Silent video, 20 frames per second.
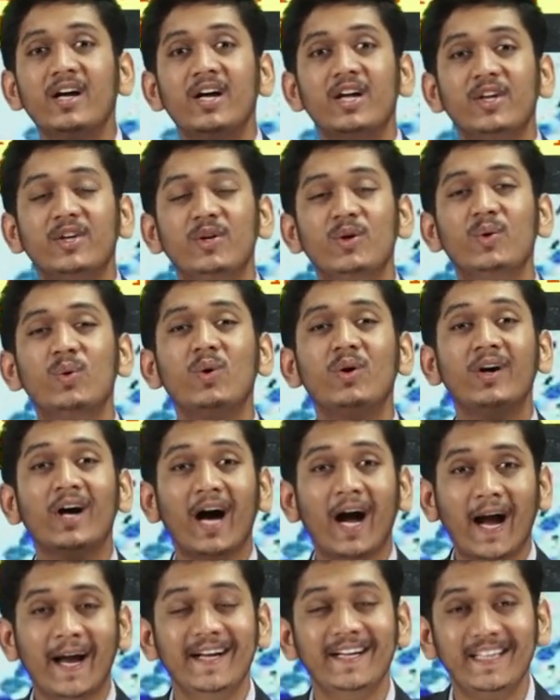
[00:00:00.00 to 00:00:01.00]
new
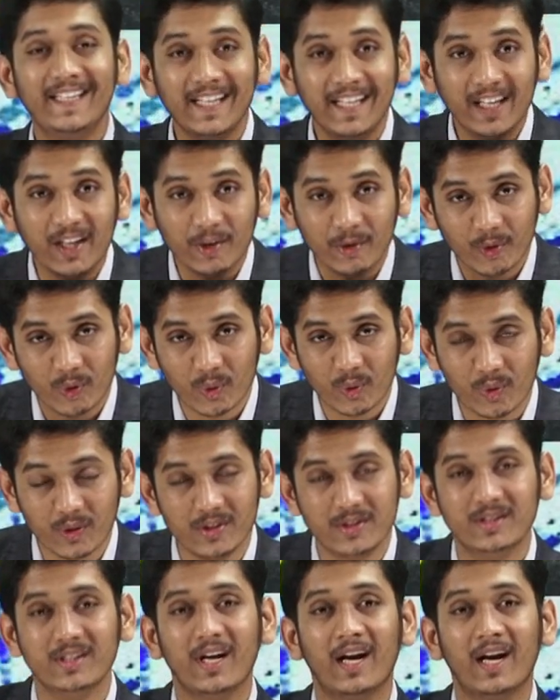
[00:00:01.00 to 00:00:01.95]
IT rules